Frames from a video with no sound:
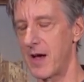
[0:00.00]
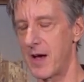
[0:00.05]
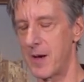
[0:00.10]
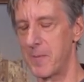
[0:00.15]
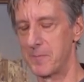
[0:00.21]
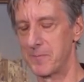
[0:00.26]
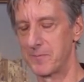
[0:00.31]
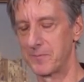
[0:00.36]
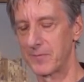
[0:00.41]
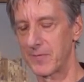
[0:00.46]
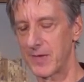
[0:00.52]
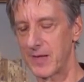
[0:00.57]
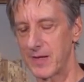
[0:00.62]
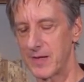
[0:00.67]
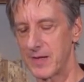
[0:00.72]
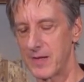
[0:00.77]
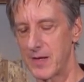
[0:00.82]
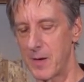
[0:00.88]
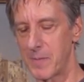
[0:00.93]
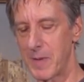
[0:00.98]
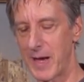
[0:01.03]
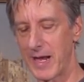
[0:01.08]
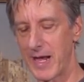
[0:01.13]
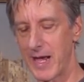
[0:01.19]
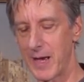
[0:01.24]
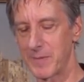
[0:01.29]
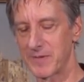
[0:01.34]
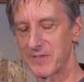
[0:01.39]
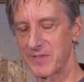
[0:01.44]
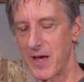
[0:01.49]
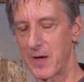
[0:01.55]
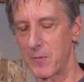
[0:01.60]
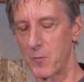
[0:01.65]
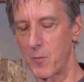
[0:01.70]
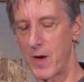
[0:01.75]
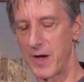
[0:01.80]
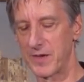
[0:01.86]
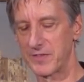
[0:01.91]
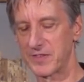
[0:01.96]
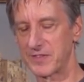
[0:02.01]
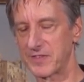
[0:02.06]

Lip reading: about Amazon was,